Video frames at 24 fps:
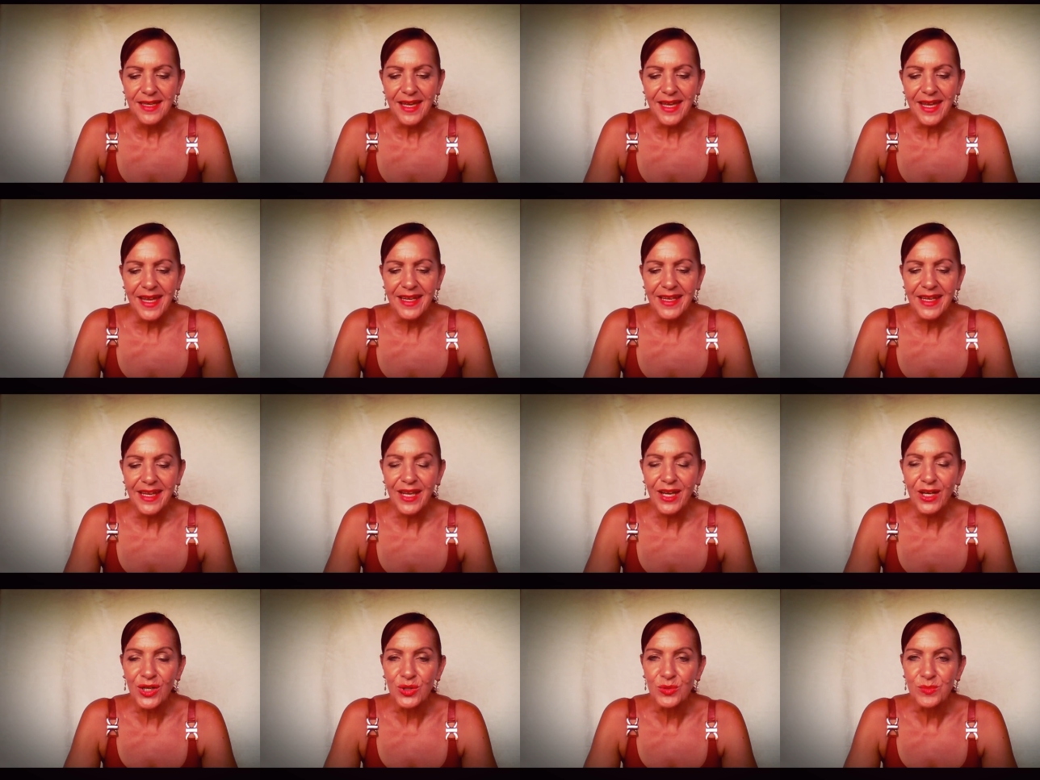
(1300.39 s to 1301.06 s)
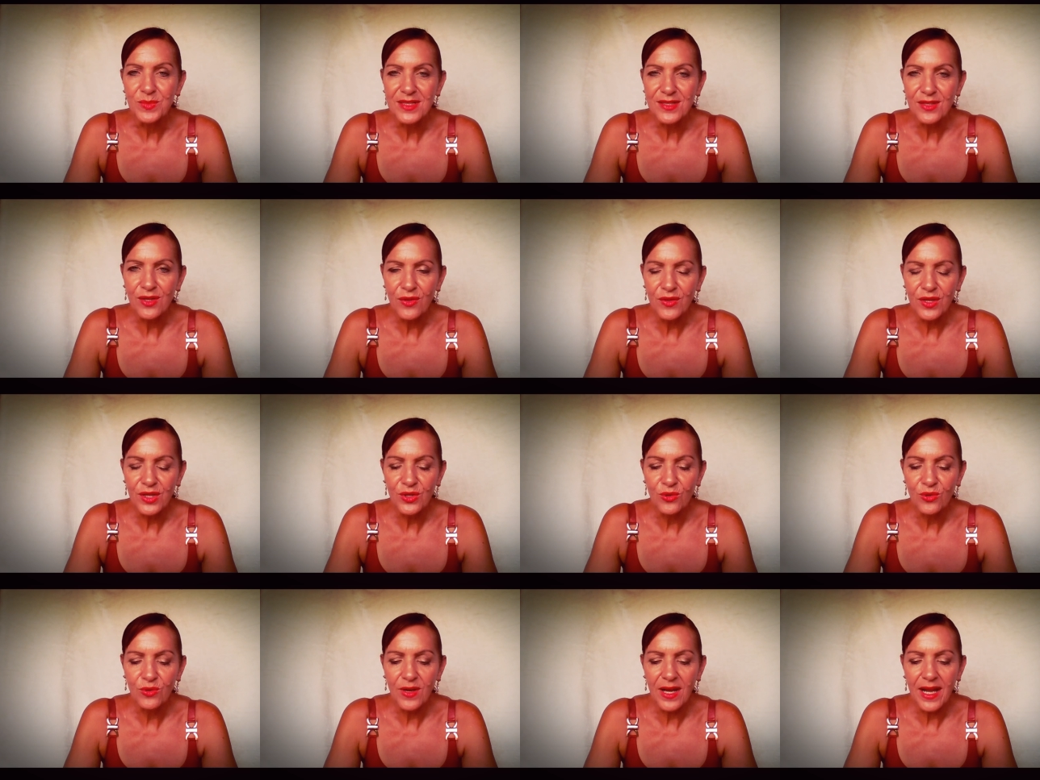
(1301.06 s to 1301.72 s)
and help so
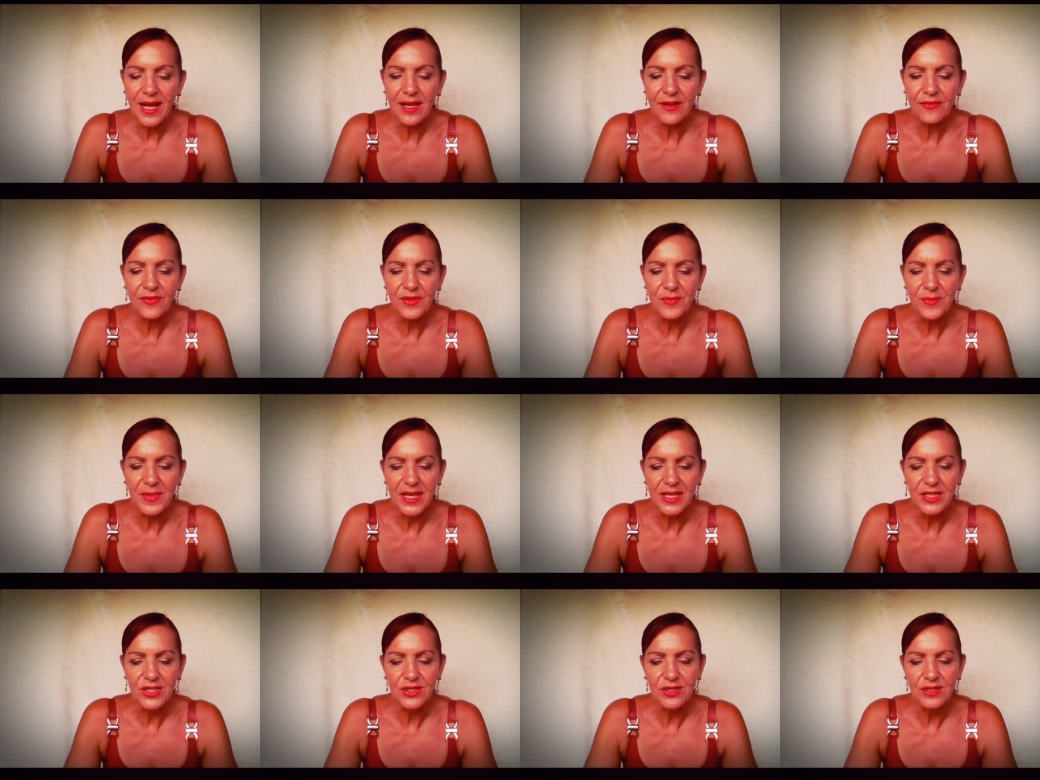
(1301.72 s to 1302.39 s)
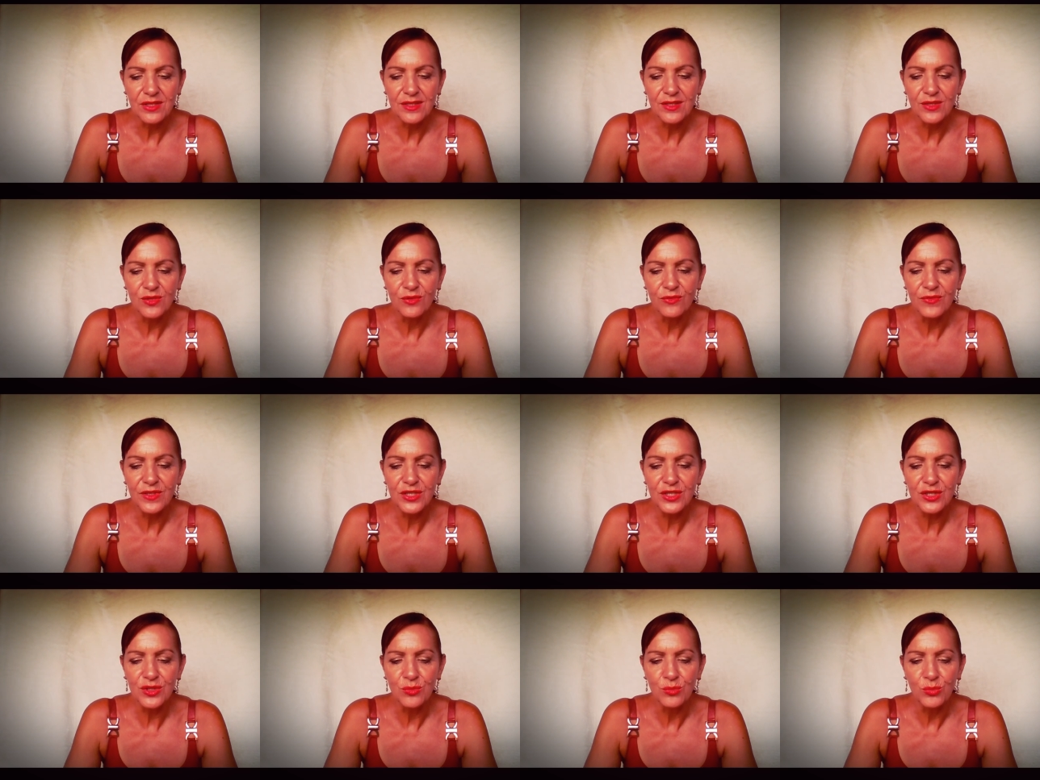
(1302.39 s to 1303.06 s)
that your affirmations, your
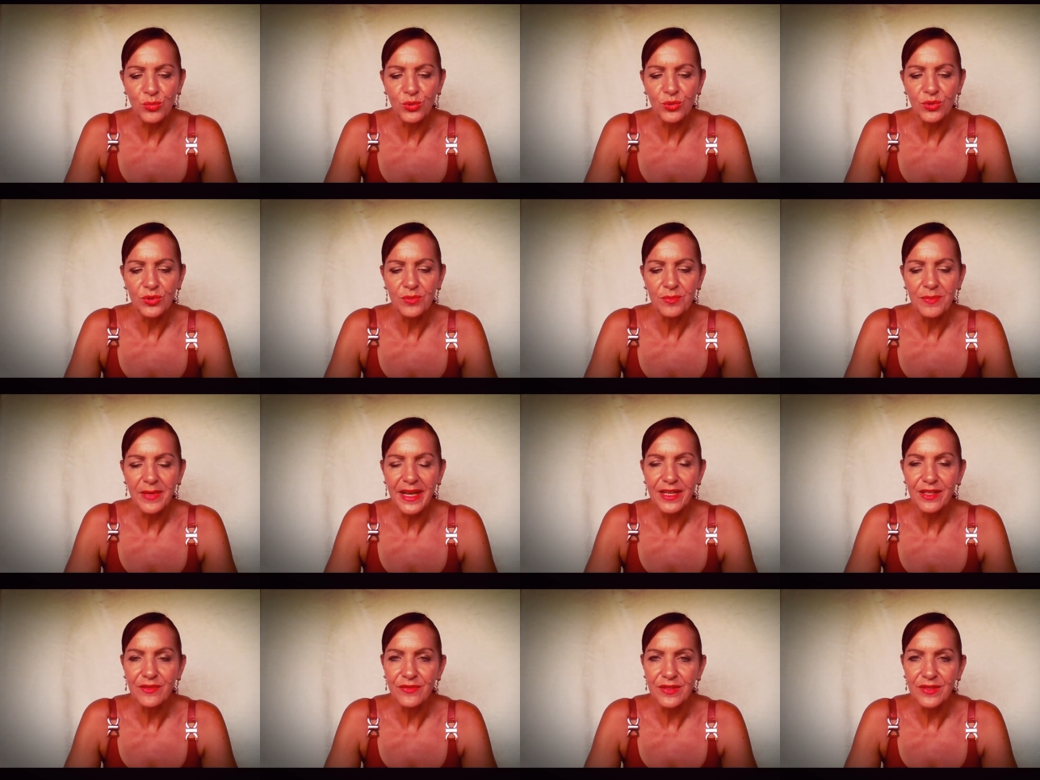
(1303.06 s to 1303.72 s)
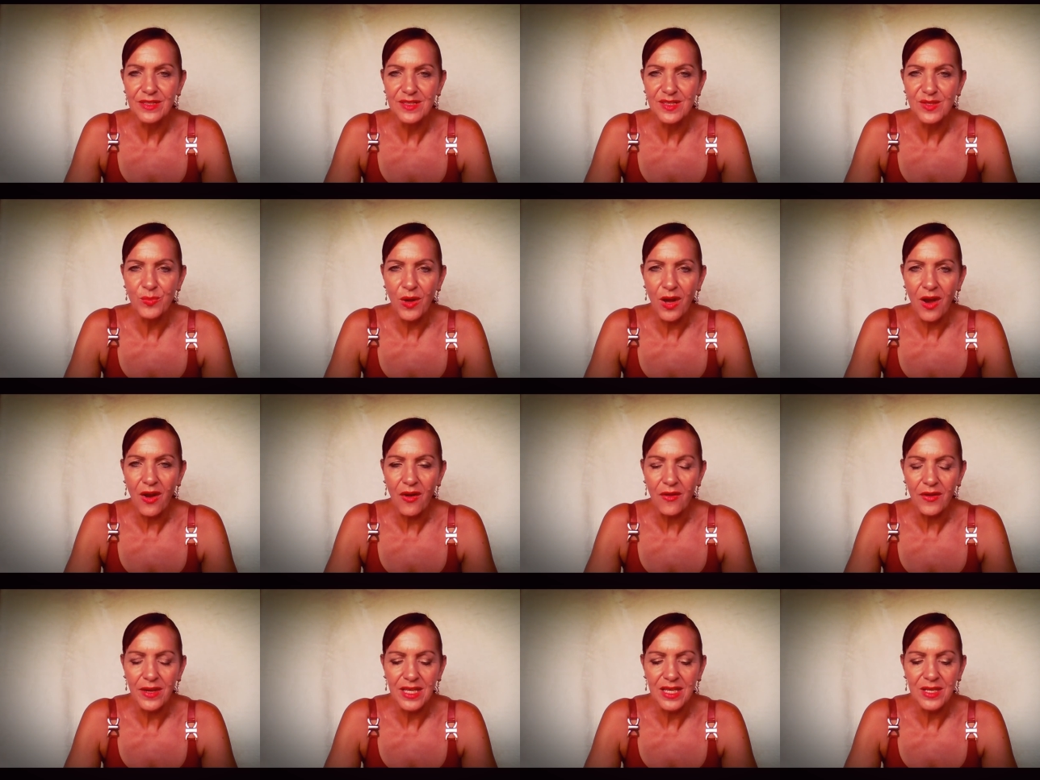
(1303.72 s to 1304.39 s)
vision board made of
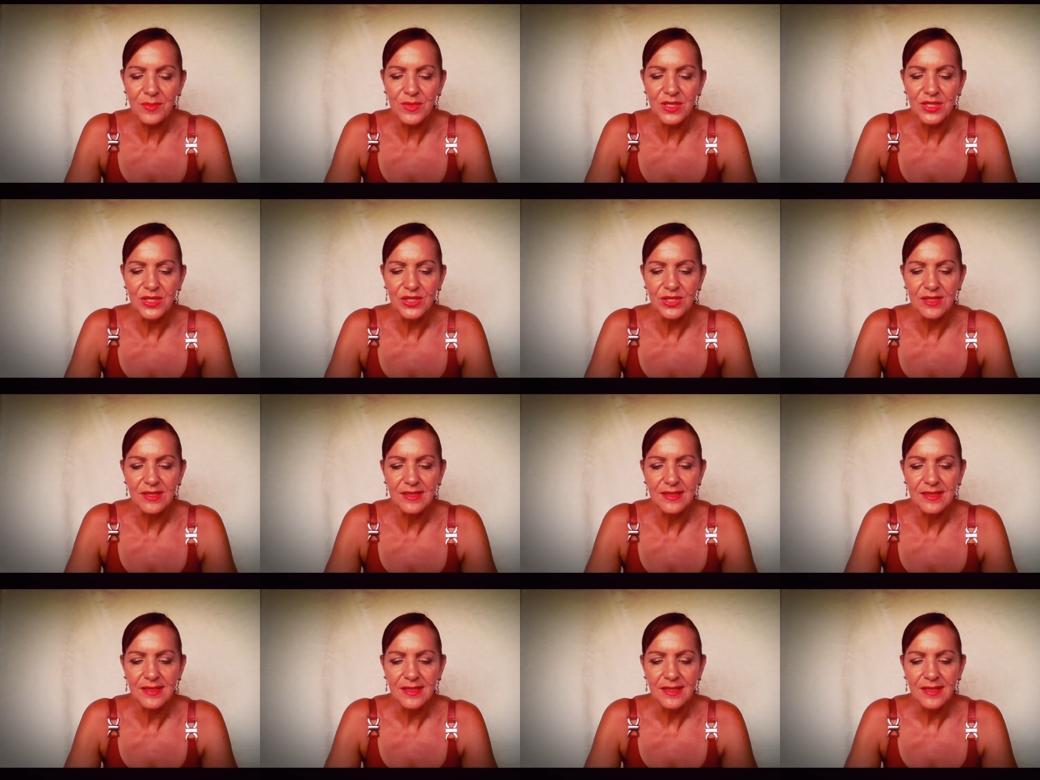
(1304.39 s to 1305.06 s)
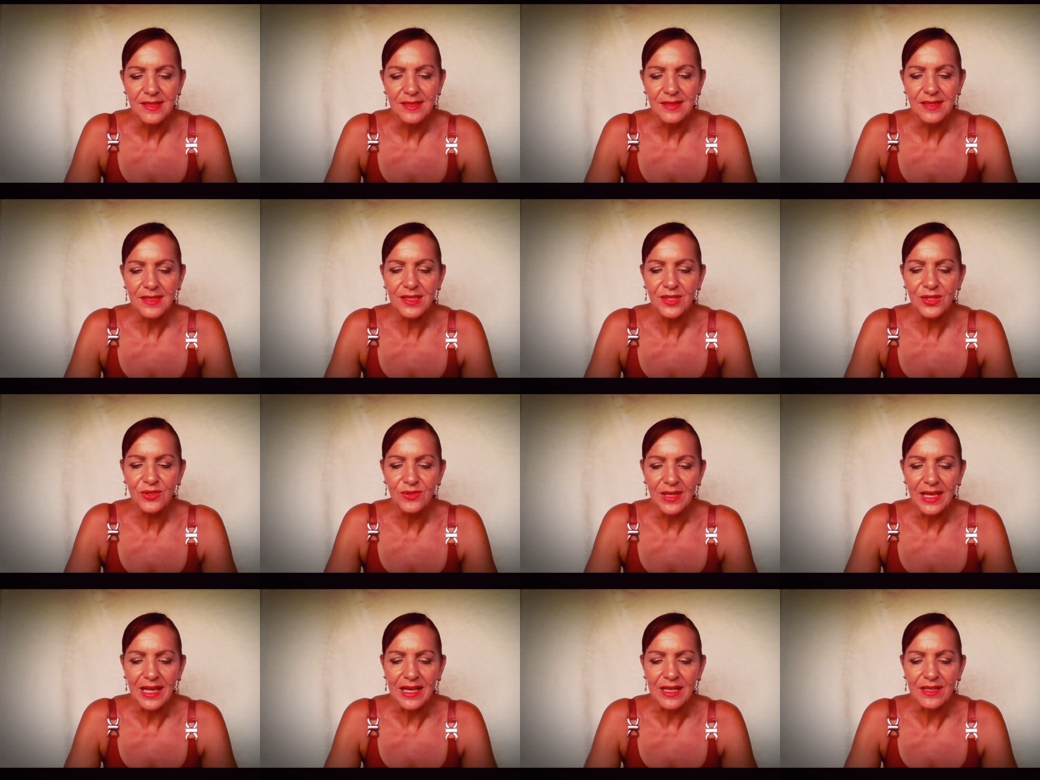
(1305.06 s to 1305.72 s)
inspiring images that
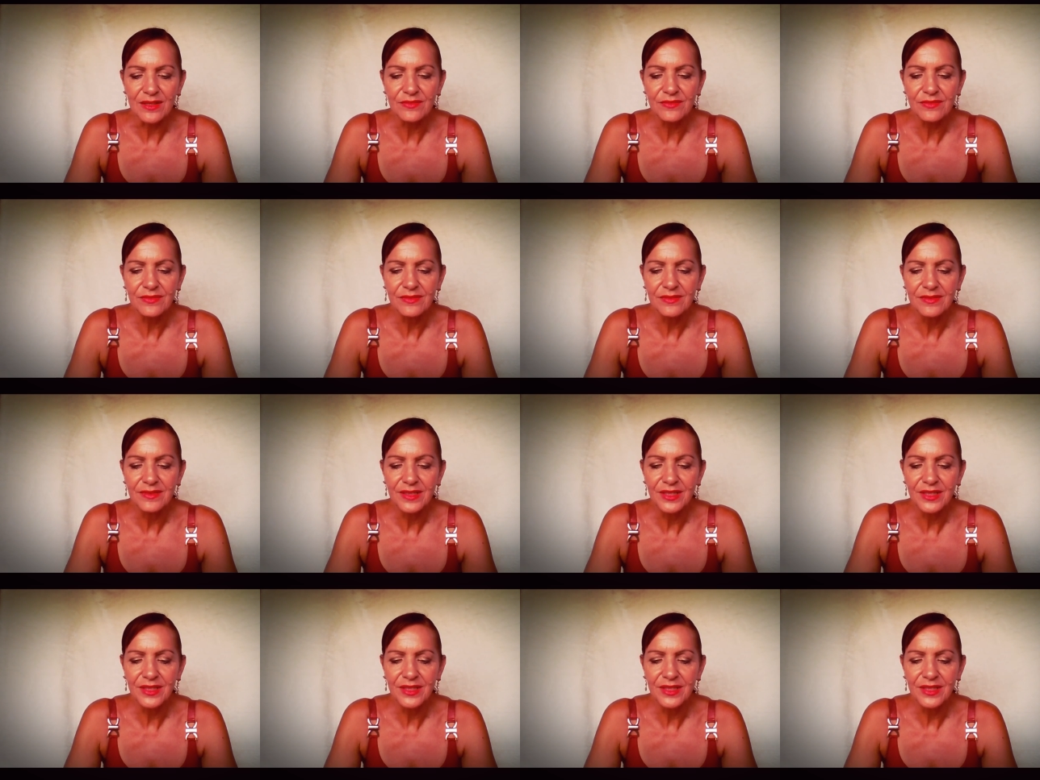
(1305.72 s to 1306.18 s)
you love,